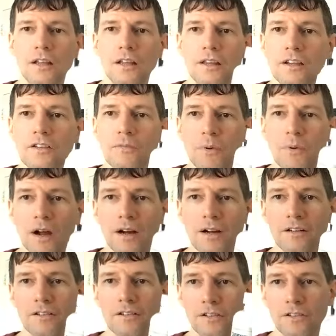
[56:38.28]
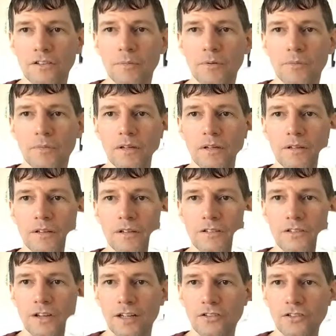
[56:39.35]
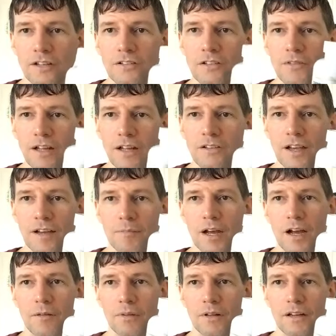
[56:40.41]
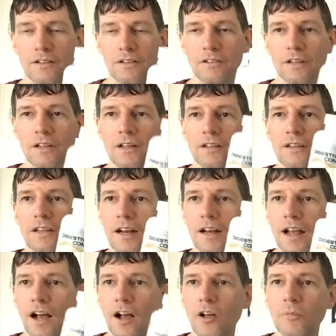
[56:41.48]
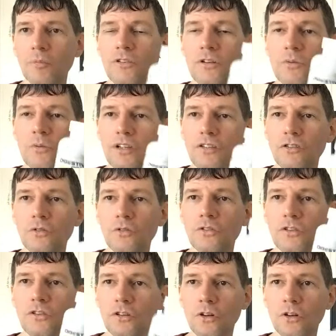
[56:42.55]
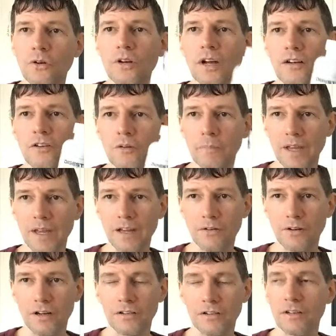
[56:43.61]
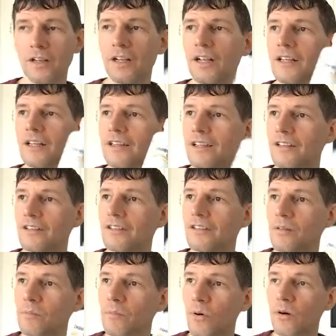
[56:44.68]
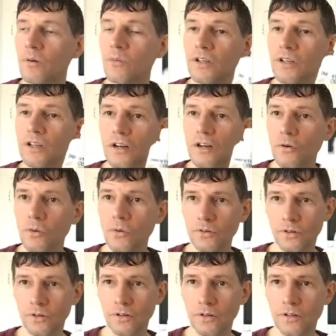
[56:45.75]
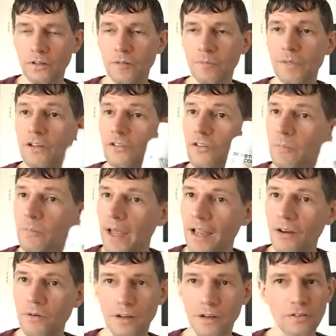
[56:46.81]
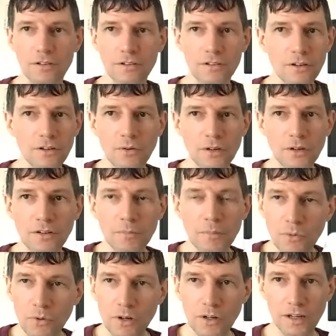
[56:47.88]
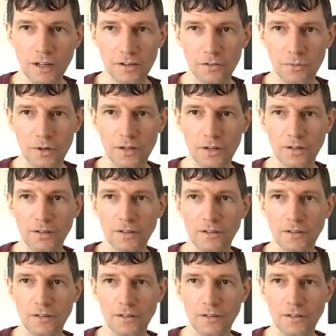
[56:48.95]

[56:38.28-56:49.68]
This product is a supplement, a digestive enzyme complex that helps to reduce the load on your pancreas. This is important when you get older because your pancreas isn't going to be working as well.